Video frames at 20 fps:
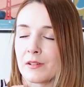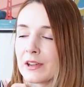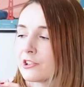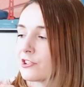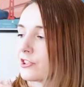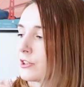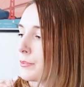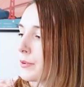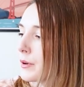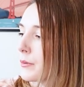
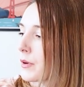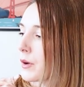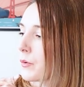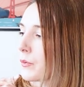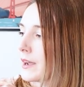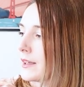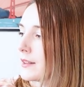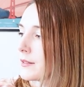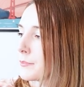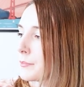actually put my
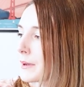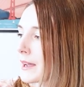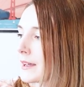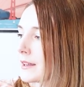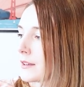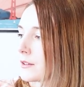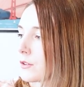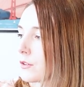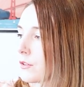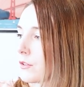
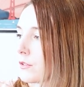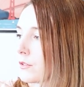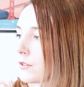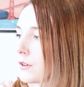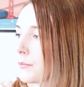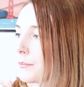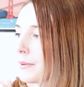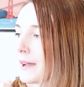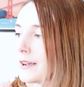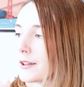waistband
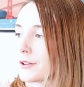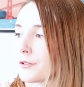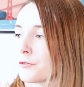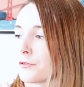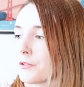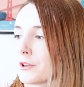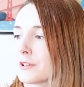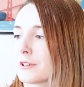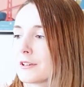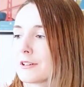on back to
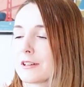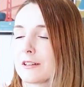front,